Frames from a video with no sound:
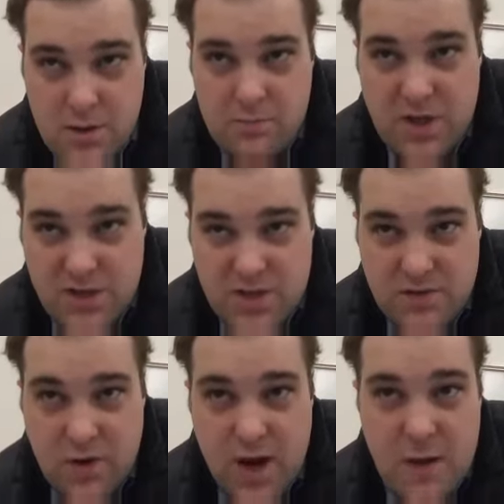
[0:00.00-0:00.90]
Because
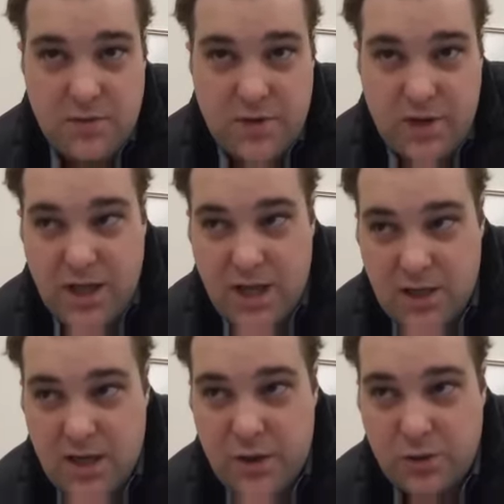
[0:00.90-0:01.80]
if you hyperventilate,
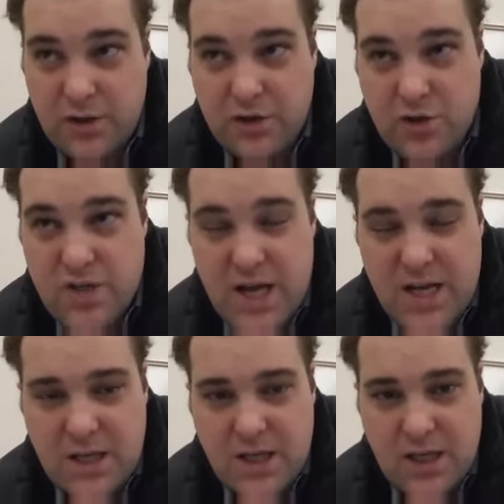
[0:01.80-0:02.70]
not only are you
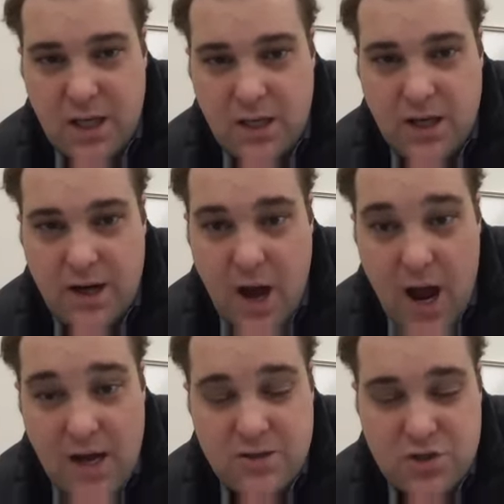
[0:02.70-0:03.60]
taking in a lot of
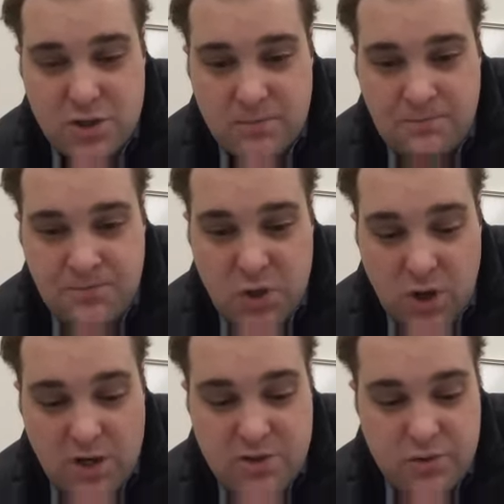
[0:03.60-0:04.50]
oxygen, you're
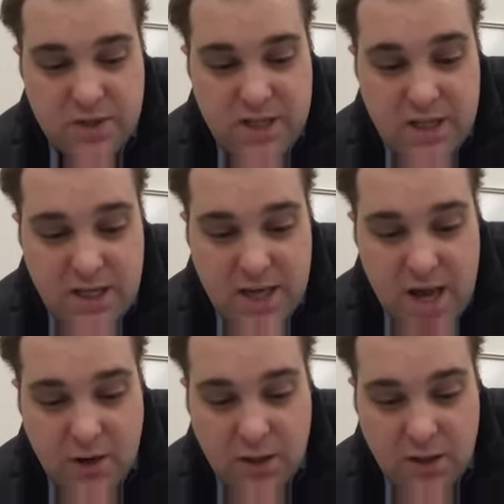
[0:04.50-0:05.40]
also kicking
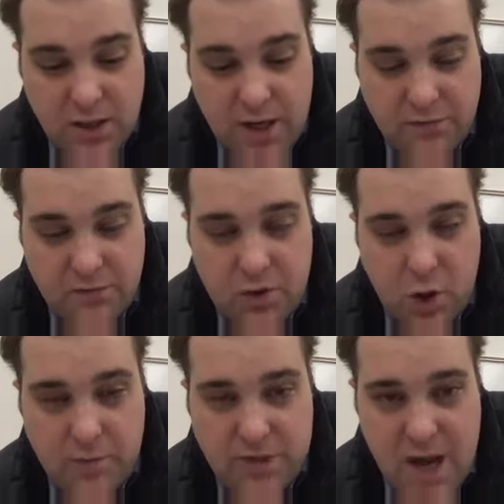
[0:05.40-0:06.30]
out a lot of
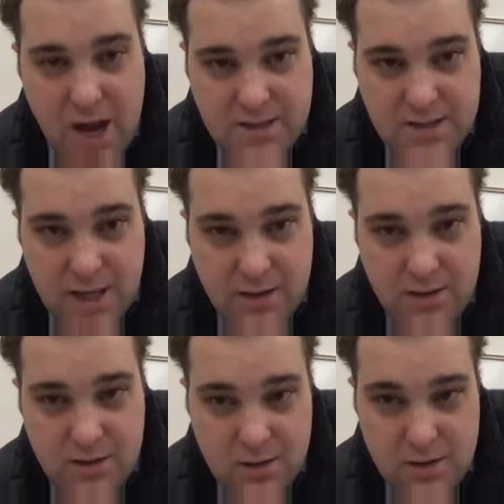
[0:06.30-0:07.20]
carbon dioxide,
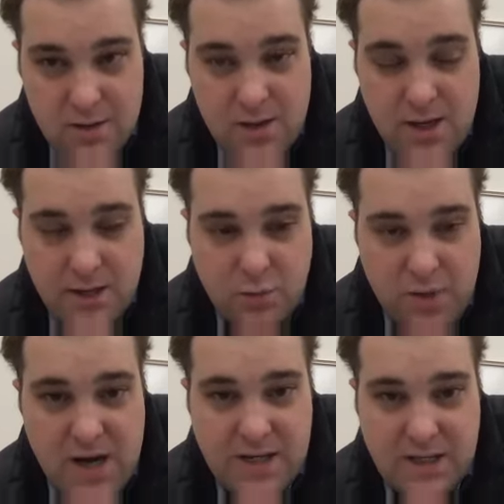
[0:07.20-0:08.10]
and your
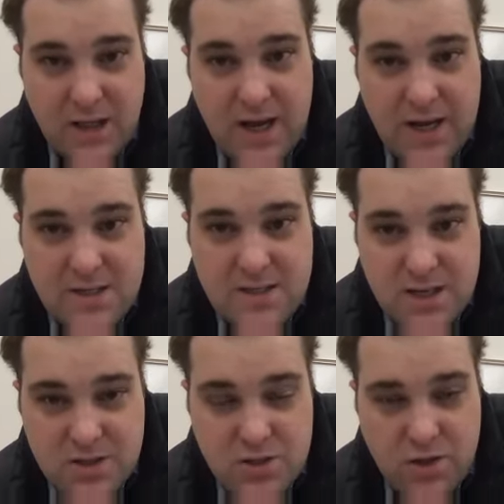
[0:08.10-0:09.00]
body likes
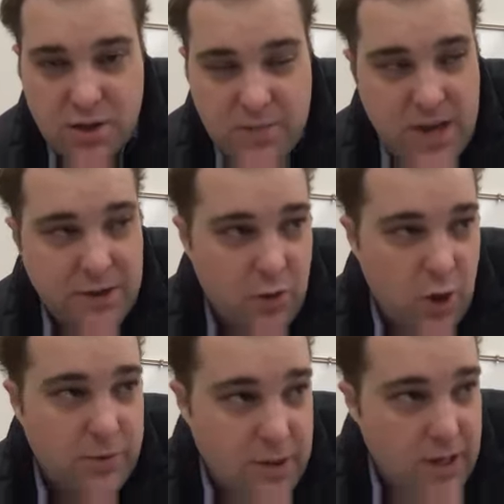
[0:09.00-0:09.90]
a certain amount of
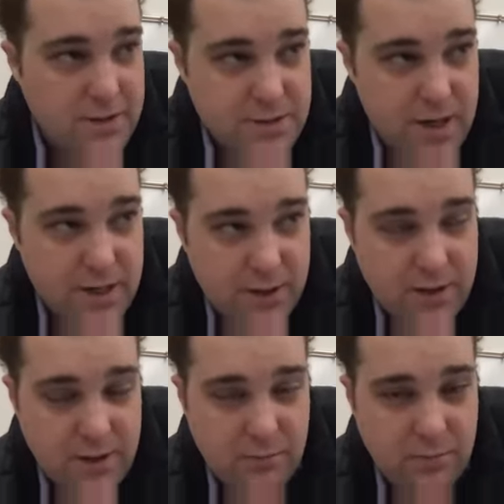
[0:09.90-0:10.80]
carbon dioxide
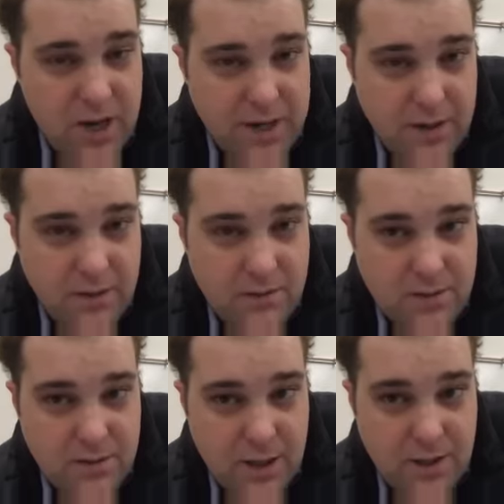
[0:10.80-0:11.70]
in your body,
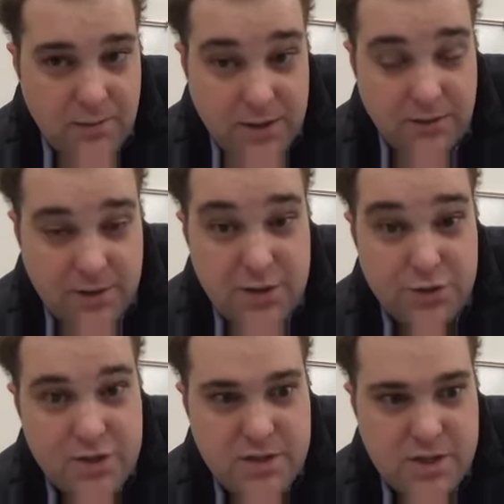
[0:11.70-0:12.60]
in your
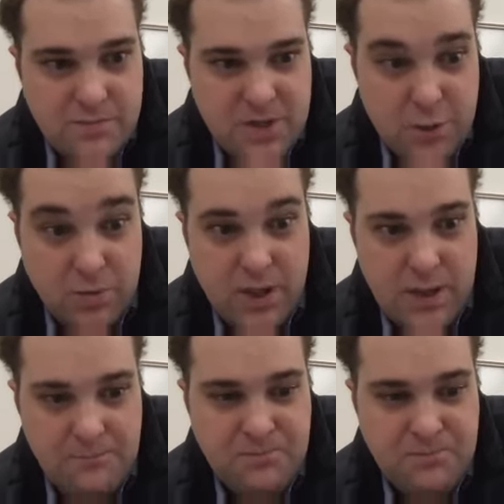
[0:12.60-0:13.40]
system, in your blood.